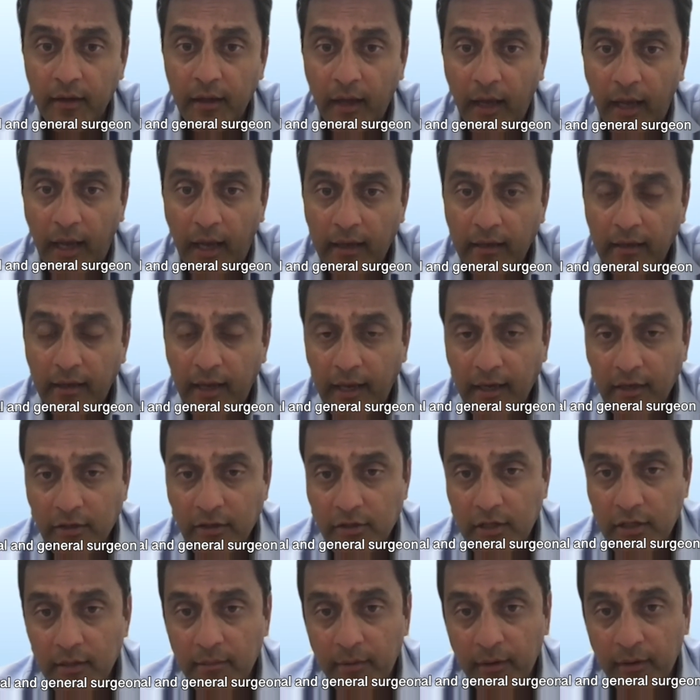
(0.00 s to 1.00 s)
And
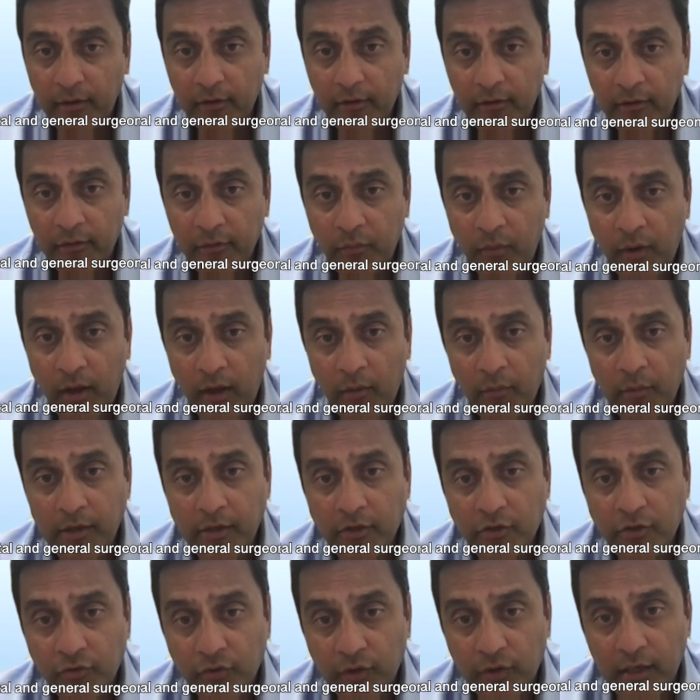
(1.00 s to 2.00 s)
actually, because where we
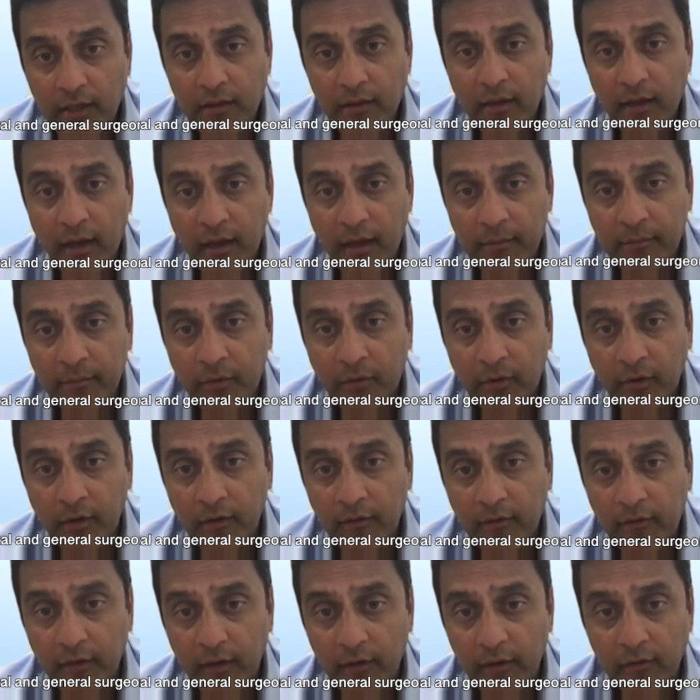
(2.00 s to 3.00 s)
treat the
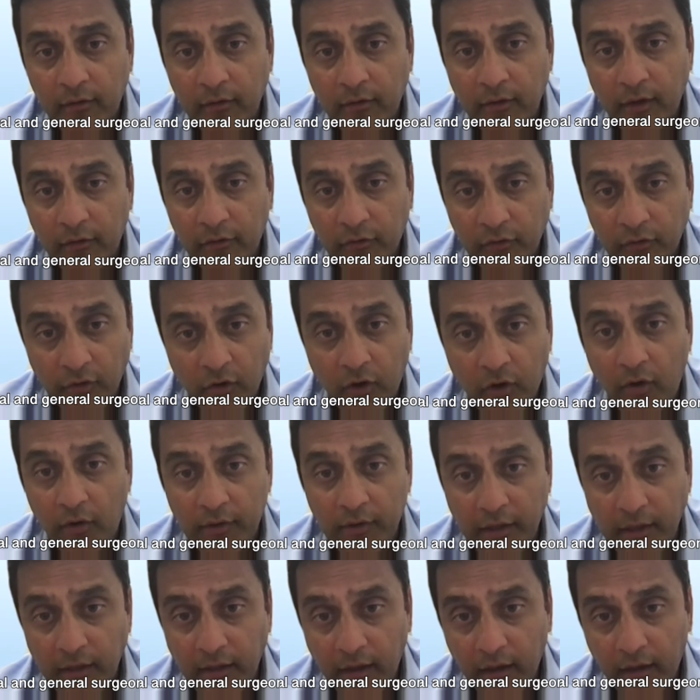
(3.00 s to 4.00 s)
hemorrhoids hasn't got
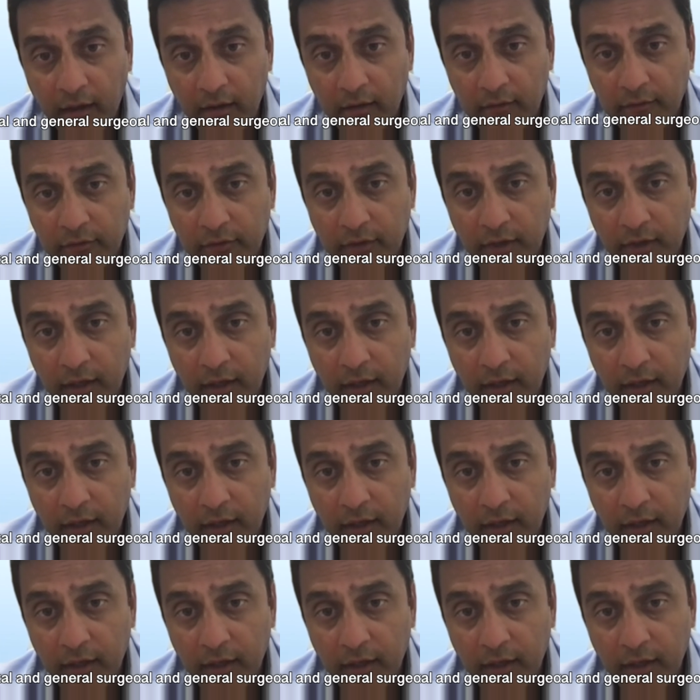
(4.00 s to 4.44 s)
any nerves,